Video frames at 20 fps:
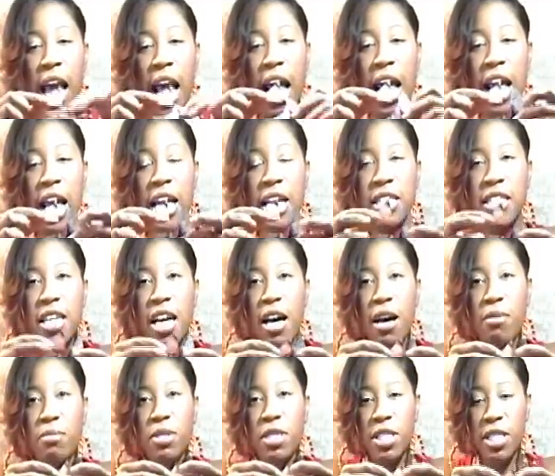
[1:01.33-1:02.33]
And
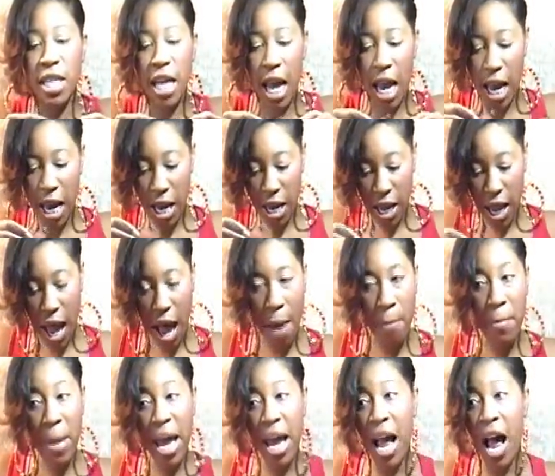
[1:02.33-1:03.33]
today
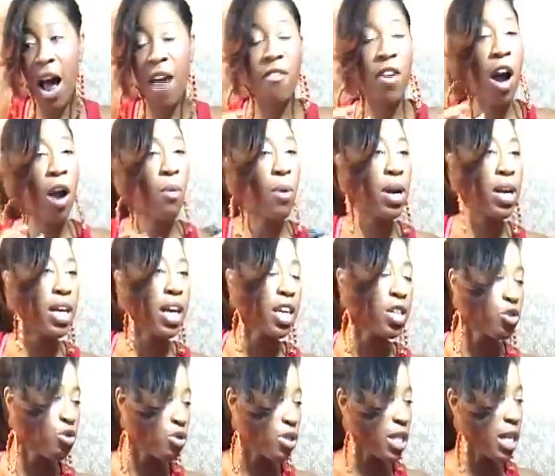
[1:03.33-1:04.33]
I've already,
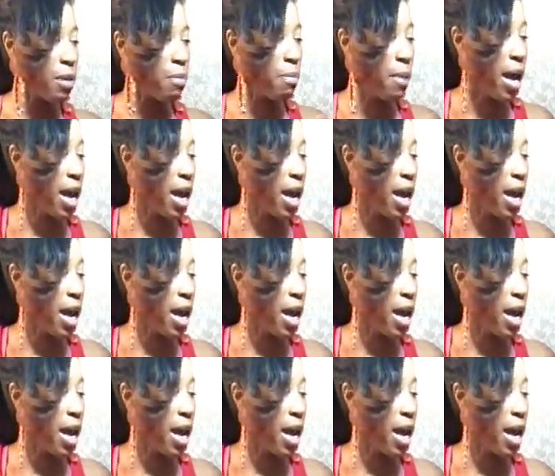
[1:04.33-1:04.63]
as you see,